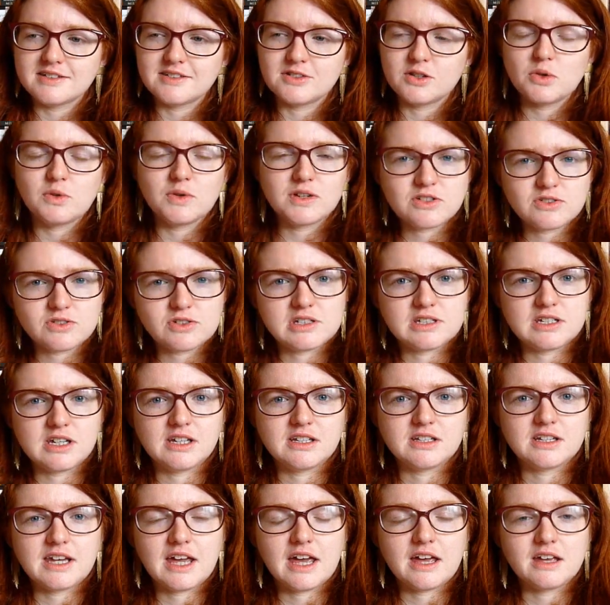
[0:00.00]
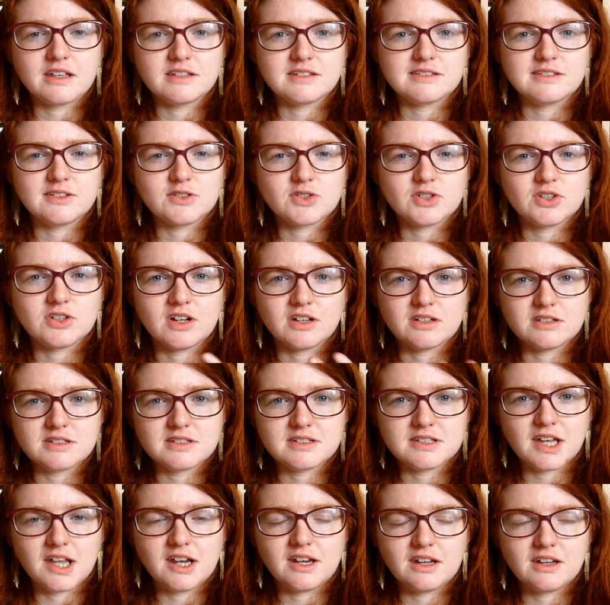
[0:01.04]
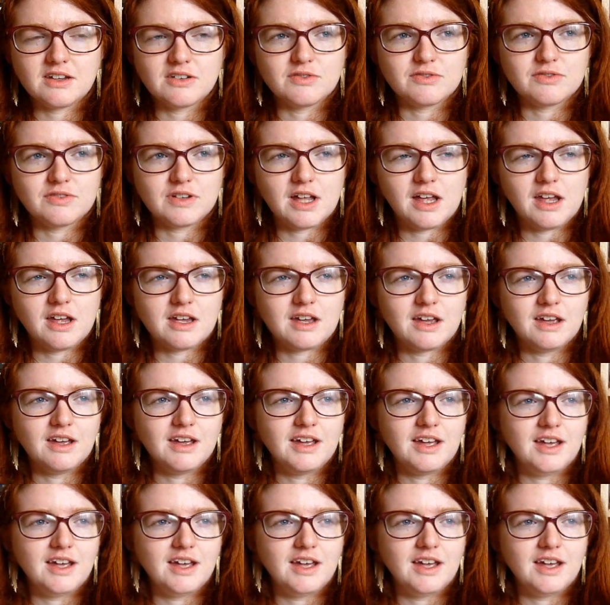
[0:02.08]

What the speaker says: so interesting to get such an understanding of like